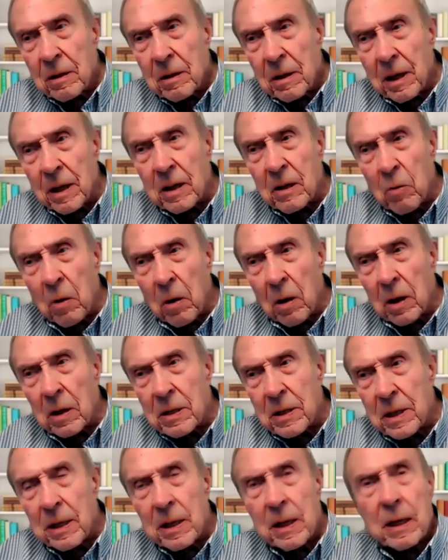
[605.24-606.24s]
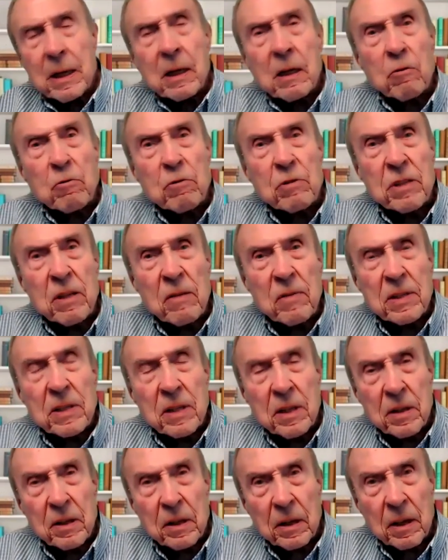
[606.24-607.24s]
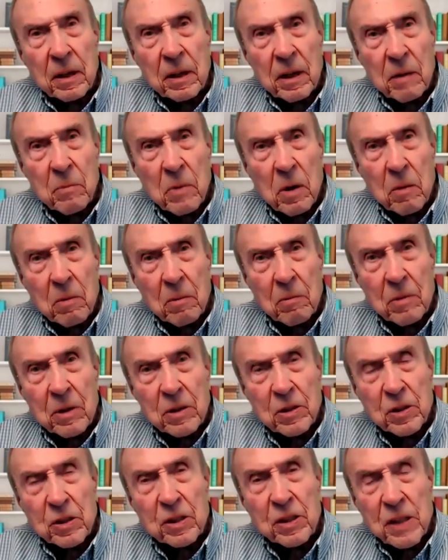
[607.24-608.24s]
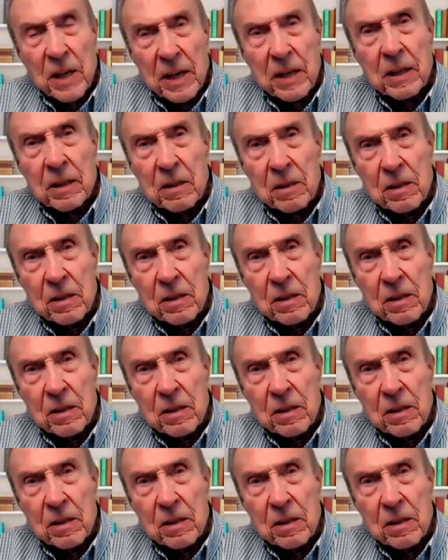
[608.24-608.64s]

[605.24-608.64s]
equality, and inclusivity thing at the moment, which has taken us.